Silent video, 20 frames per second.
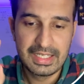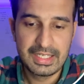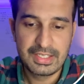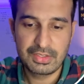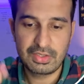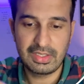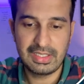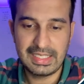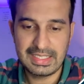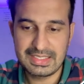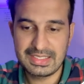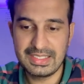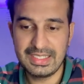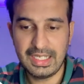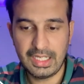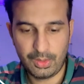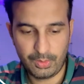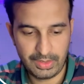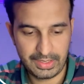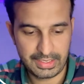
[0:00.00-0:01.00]
So let's see
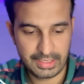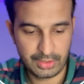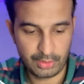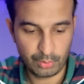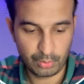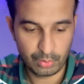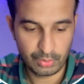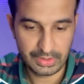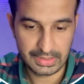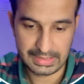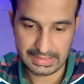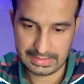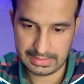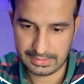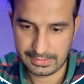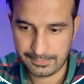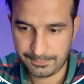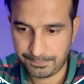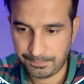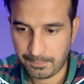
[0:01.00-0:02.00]
how I can do it.
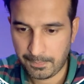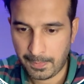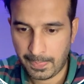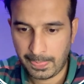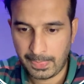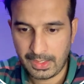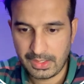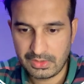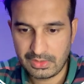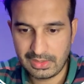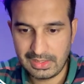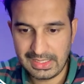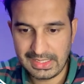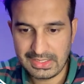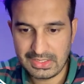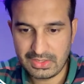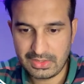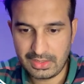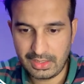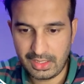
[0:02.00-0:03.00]
So
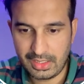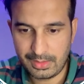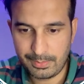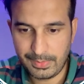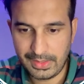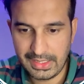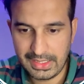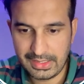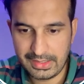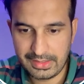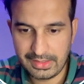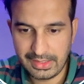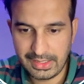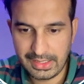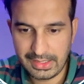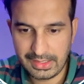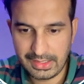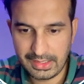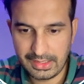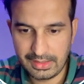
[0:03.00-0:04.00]
let's start by
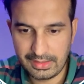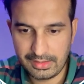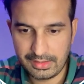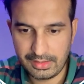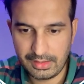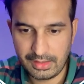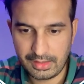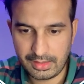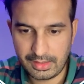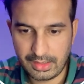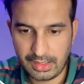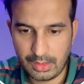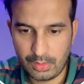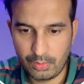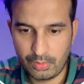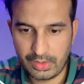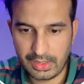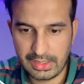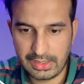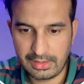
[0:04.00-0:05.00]
creating
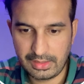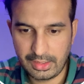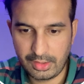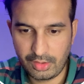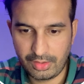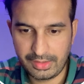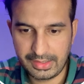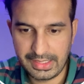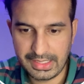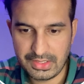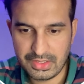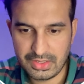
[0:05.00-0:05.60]
account. I click on get